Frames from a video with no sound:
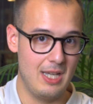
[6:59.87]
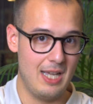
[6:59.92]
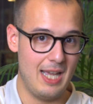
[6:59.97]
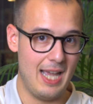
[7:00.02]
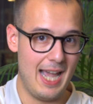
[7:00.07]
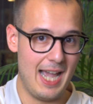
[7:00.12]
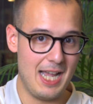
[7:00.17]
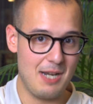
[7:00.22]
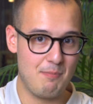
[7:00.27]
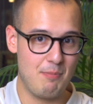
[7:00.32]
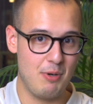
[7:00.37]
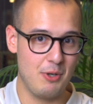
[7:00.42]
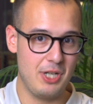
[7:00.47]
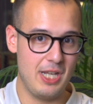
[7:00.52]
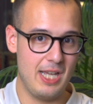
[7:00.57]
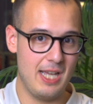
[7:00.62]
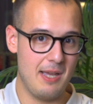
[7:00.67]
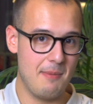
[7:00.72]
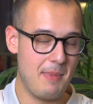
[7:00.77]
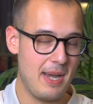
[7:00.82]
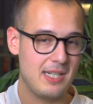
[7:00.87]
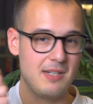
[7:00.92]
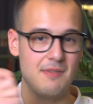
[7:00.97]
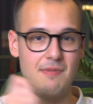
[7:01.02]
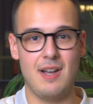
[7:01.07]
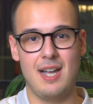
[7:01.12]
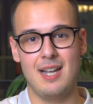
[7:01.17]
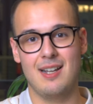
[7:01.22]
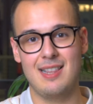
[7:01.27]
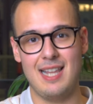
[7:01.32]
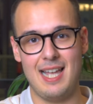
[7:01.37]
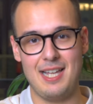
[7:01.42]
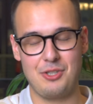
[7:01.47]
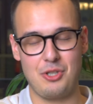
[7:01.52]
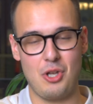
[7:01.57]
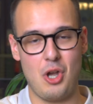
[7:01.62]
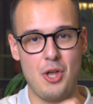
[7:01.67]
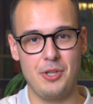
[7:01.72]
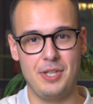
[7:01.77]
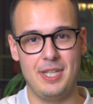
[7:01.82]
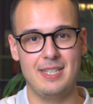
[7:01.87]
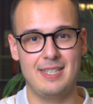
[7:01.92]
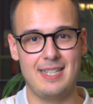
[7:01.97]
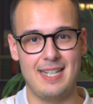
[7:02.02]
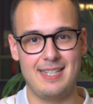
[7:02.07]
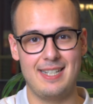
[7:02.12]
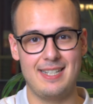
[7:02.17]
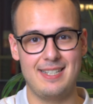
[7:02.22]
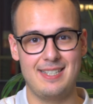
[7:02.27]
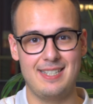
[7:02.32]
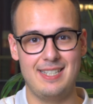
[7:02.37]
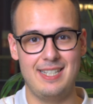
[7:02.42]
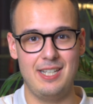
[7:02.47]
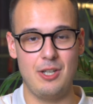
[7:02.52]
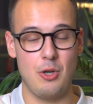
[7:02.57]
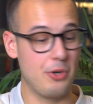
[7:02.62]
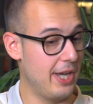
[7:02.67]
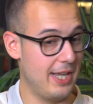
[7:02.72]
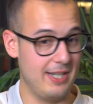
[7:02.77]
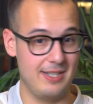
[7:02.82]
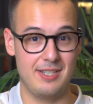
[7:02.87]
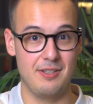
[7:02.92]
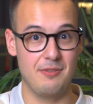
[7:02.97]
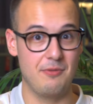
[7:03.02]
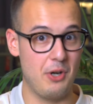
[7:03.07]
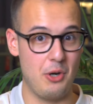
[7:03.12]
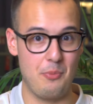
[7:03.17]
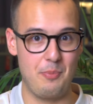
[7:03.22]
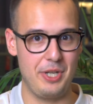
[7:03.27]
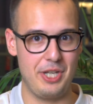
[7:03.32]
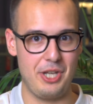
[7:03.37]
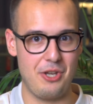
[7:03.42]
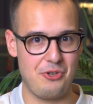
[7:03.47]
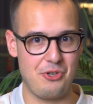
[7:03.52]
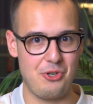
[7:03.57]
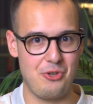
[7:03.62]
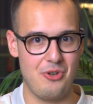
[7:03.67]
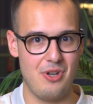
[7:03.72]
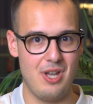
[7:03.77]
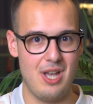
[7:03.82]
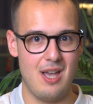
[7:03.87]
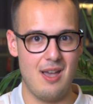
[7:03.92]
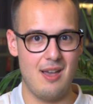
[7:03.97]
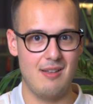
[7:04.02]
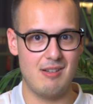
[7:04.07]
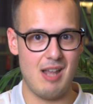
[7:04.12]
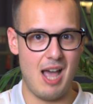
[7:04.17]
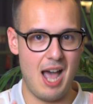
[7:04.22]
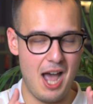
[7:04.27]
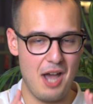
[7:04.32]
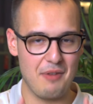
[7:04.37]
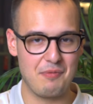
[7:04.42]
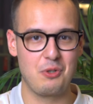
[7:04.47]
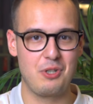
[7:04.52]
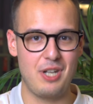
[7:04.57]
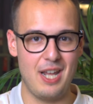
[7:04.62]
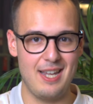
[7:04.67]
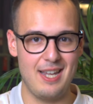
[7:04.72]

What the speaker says: and put a magnifying glass on it that they see, okay, it's a very big issue and I have to take